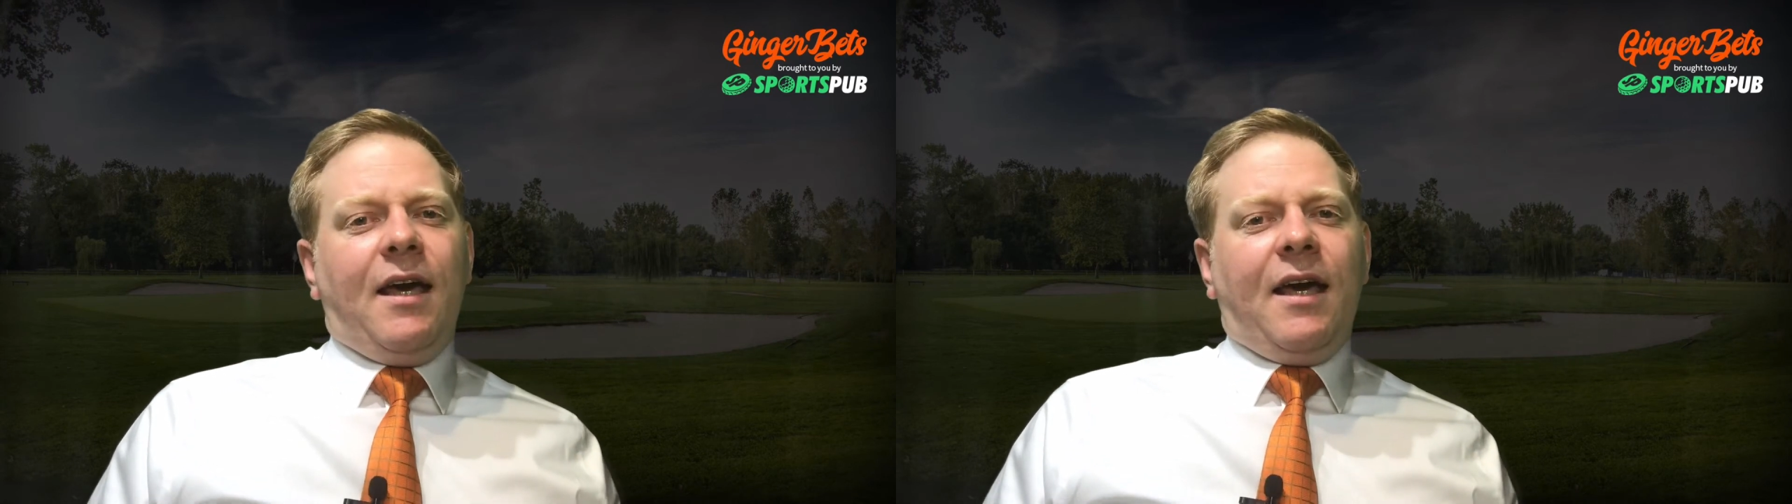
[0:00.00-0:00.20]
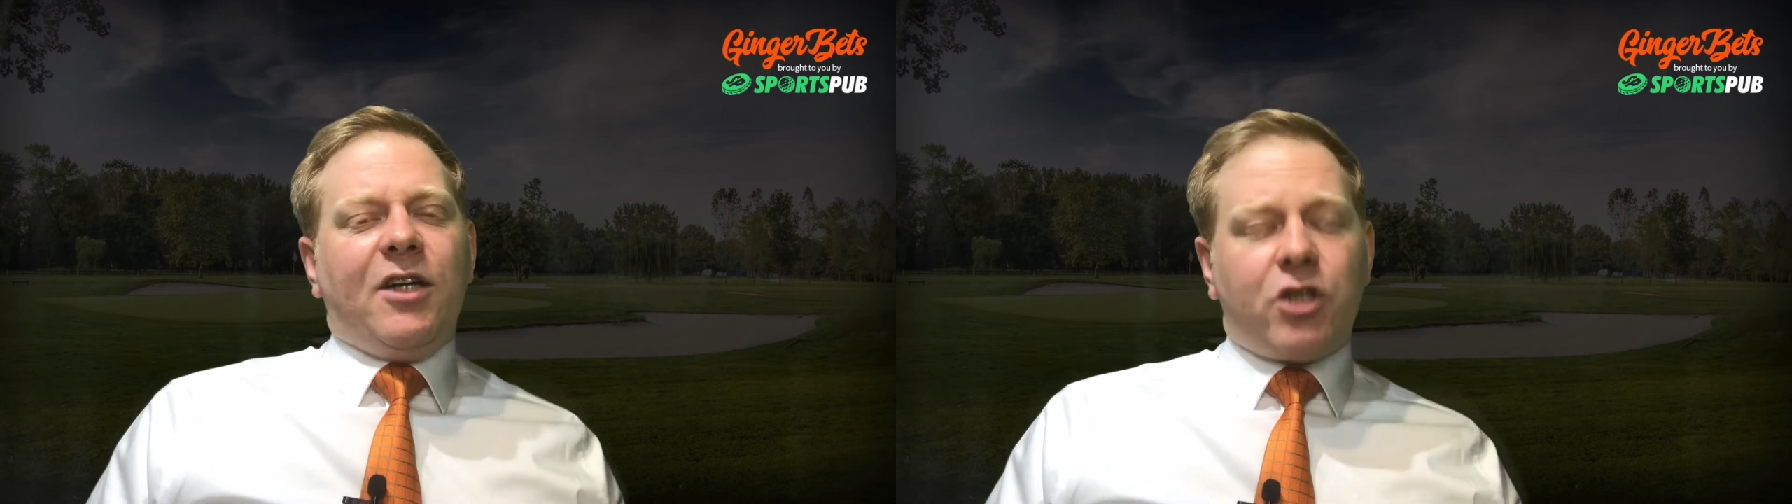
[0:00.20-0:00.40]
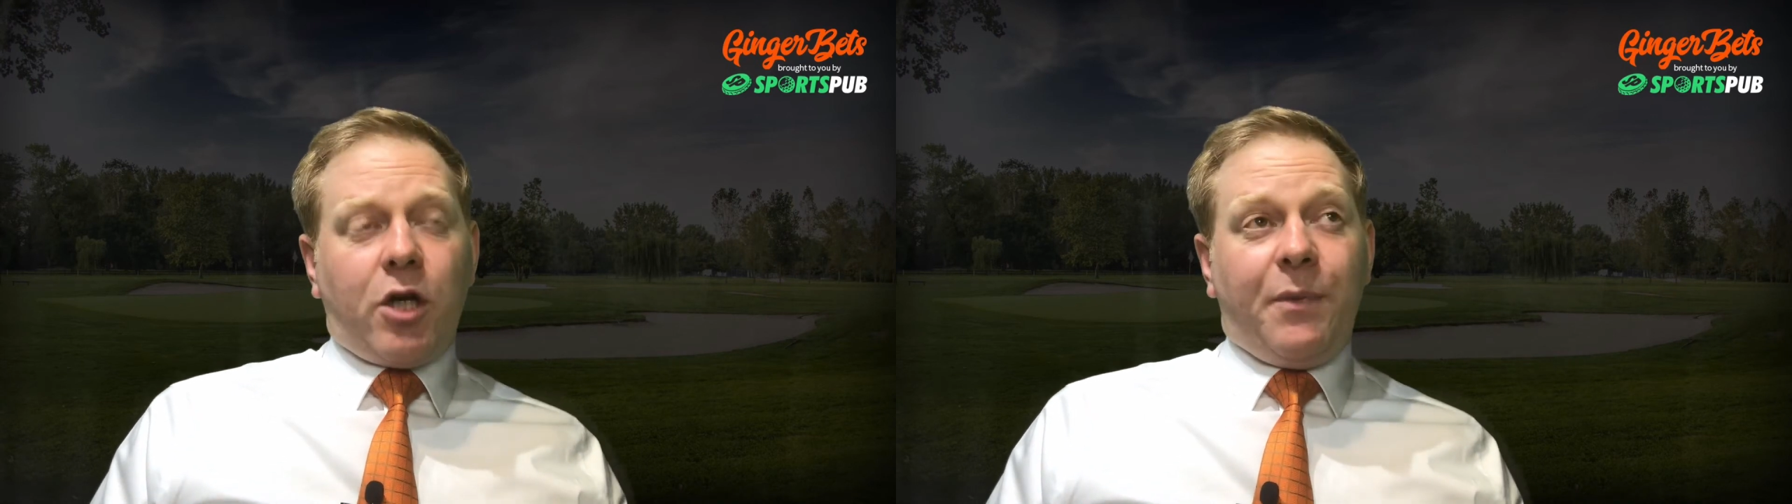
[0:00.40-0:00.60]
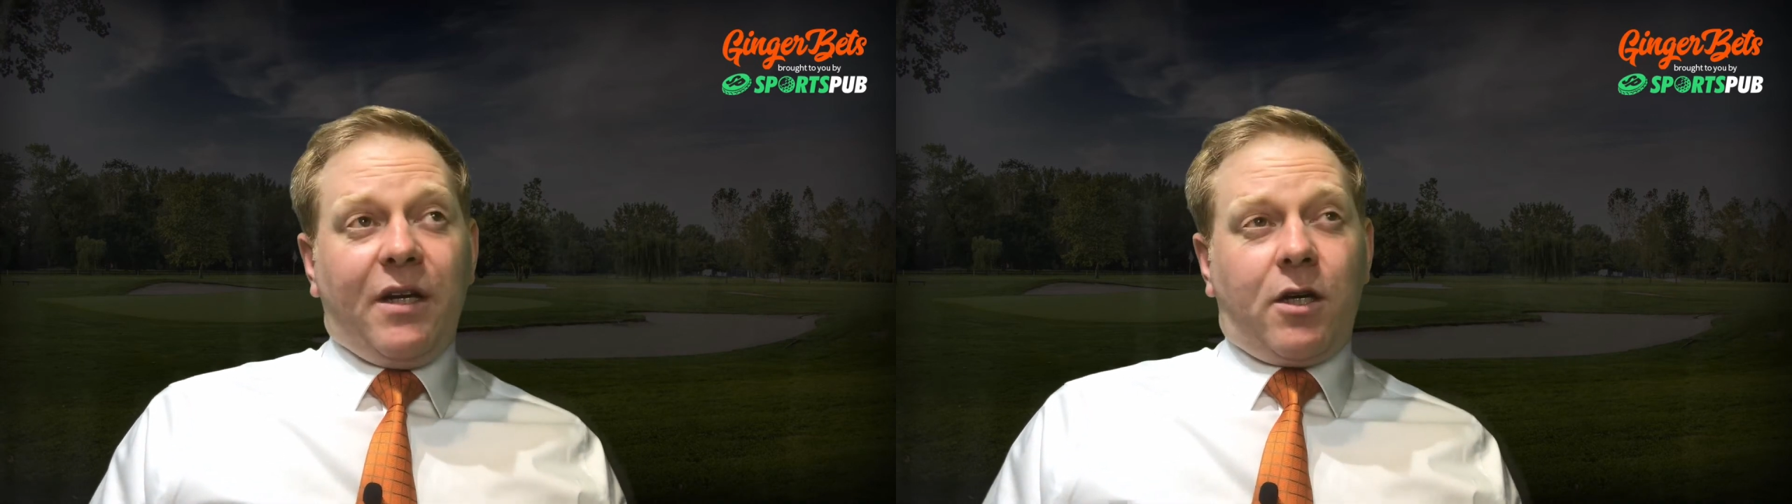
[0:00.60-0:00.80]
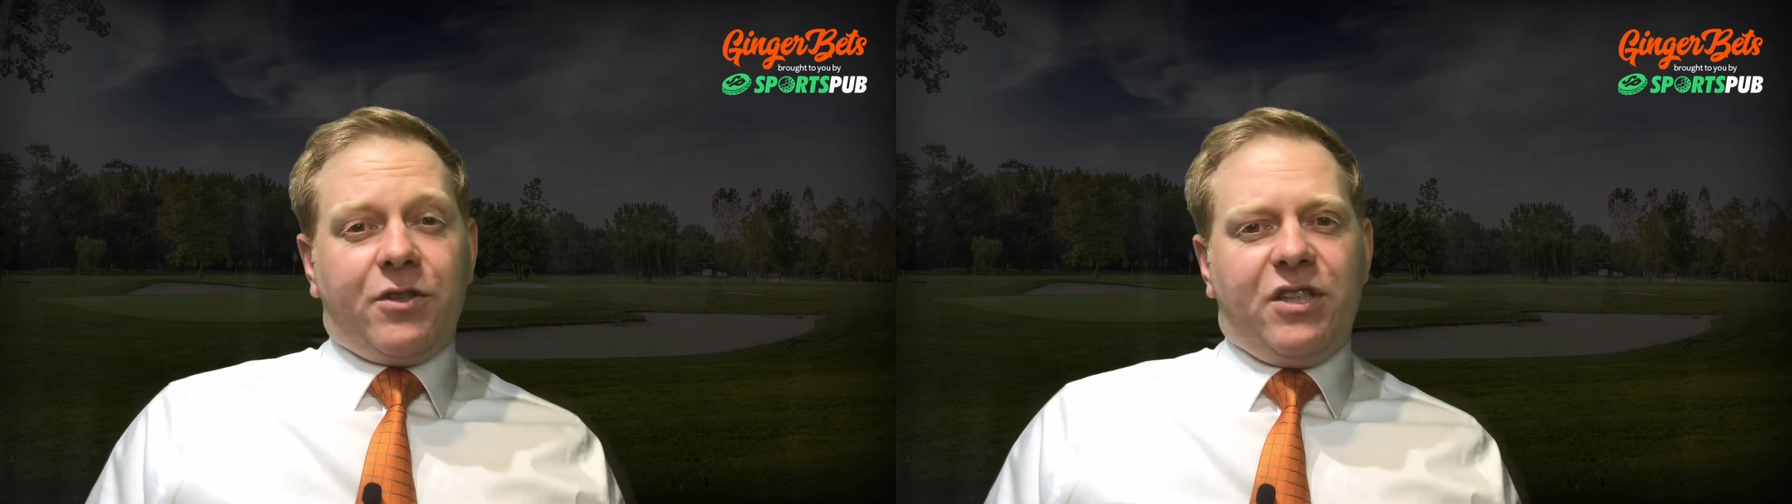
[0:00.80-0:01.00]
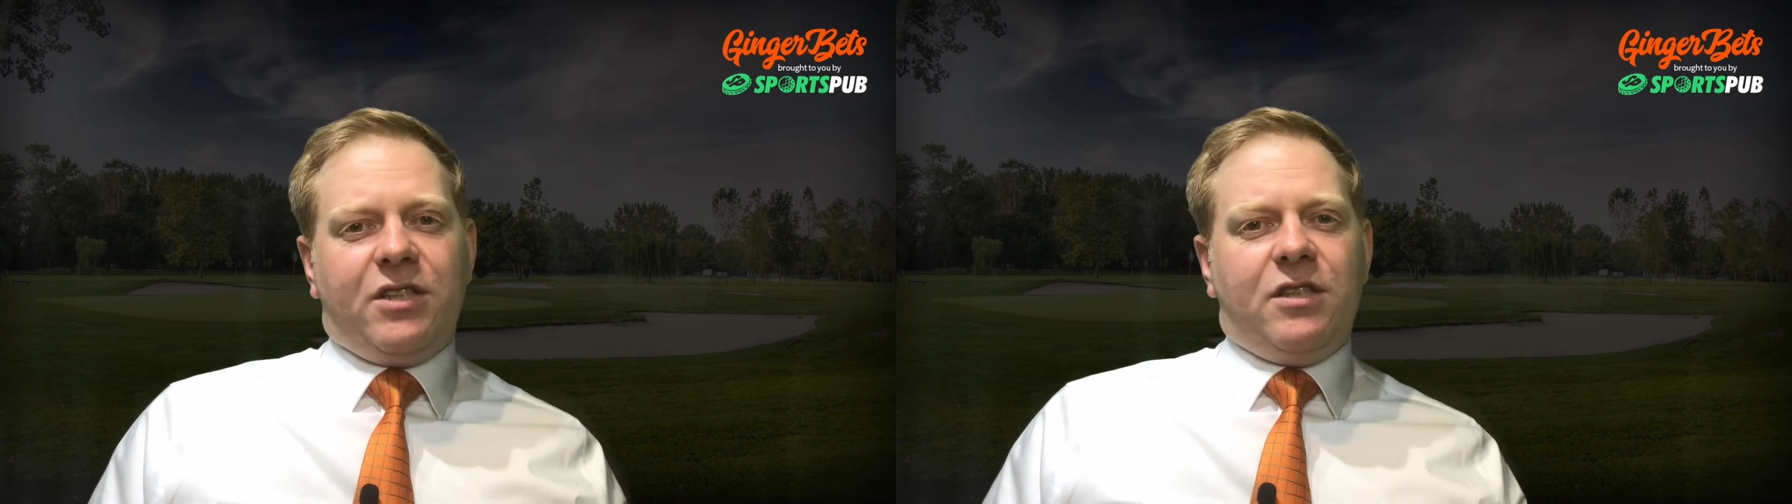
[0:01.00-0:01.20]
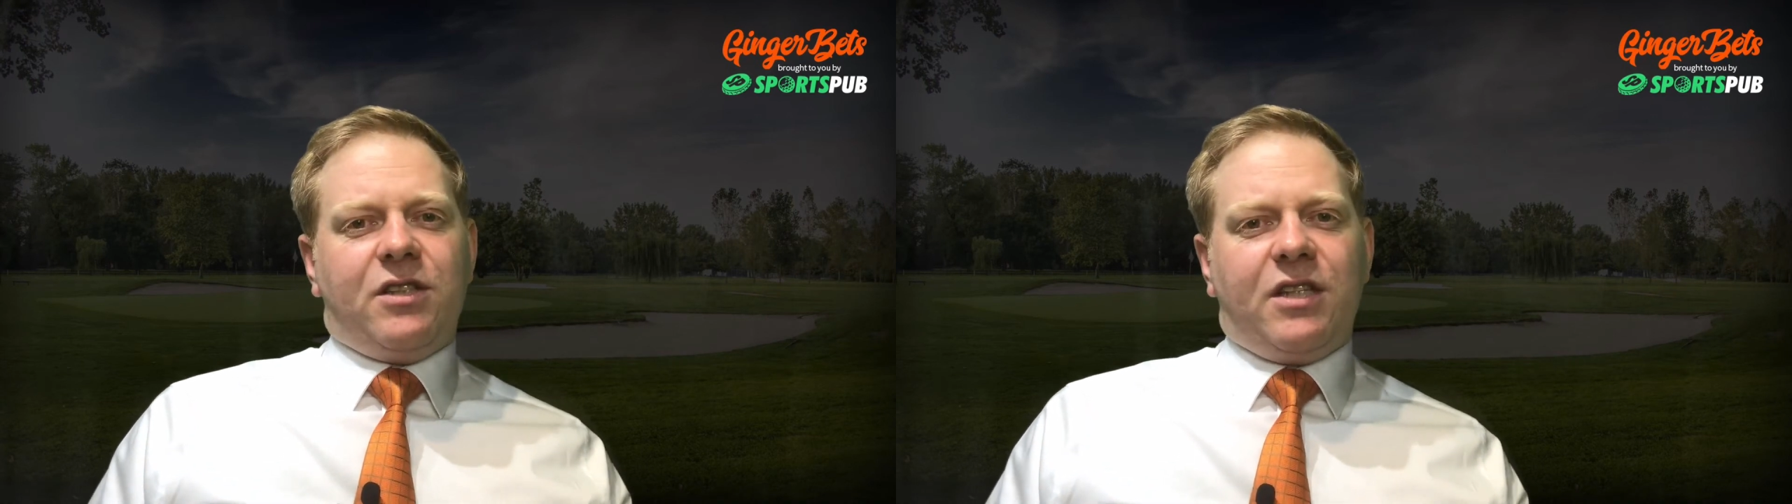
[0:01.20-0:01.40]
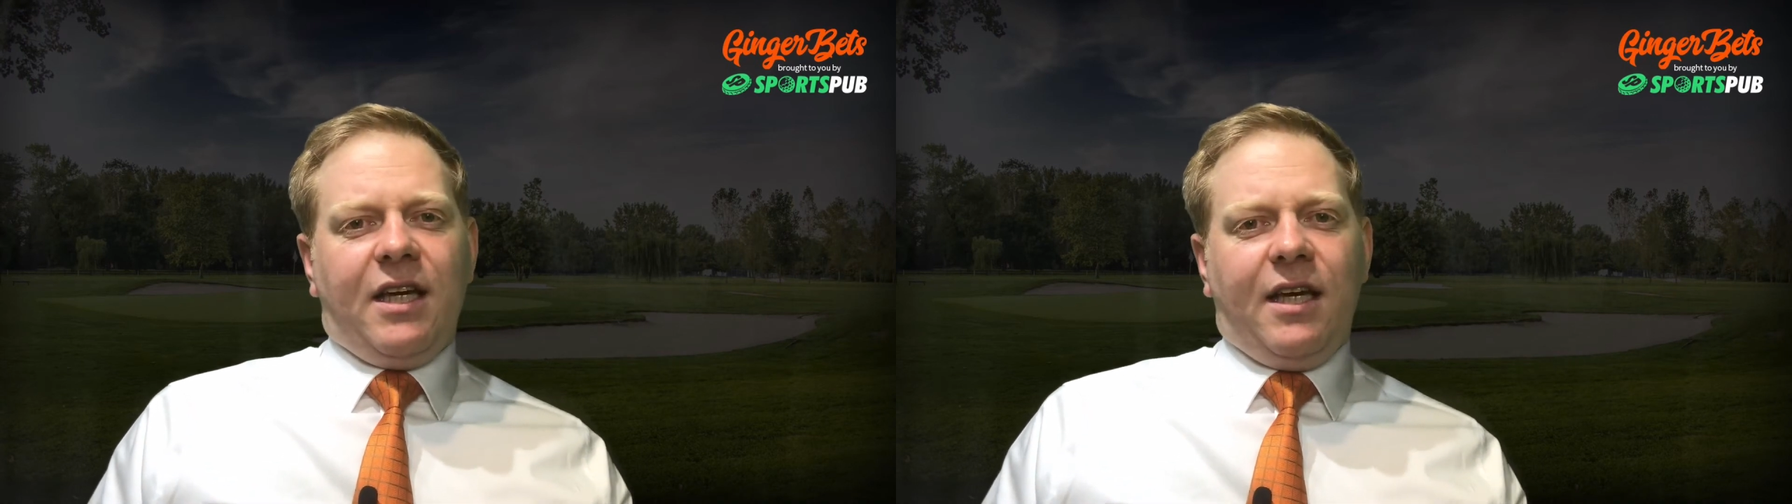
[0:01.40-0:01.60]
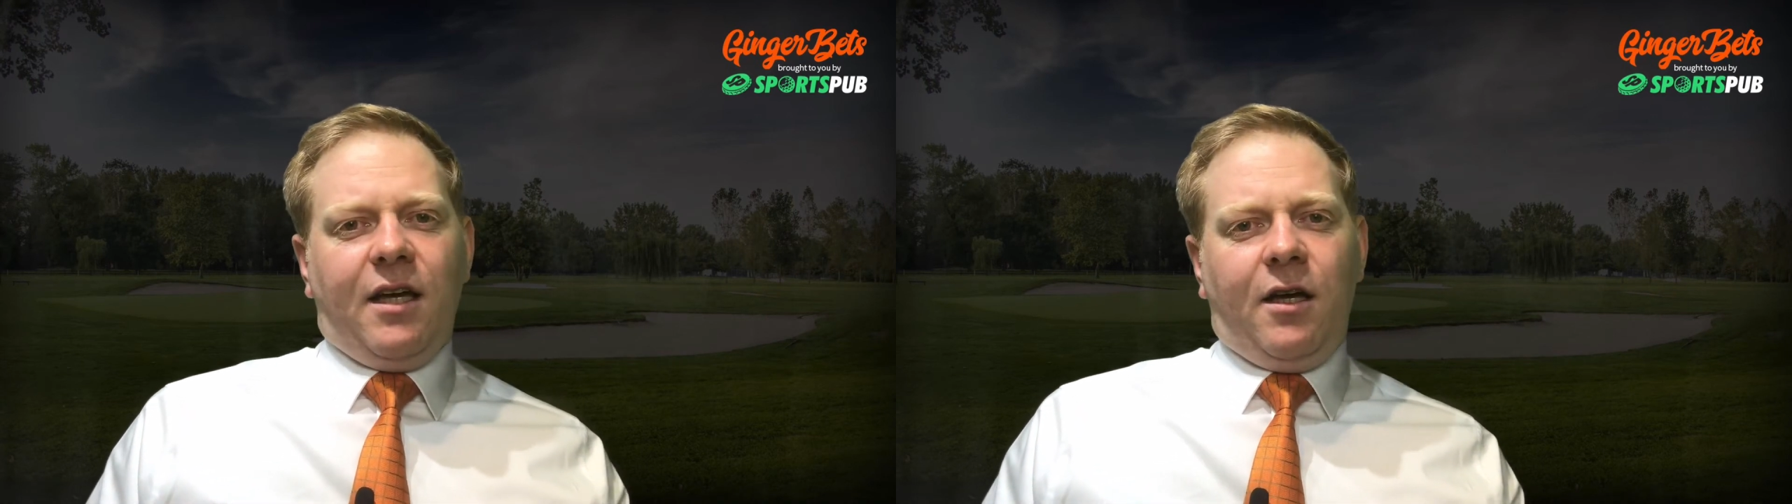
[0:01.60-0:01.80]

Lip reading: He showed a bit of consistency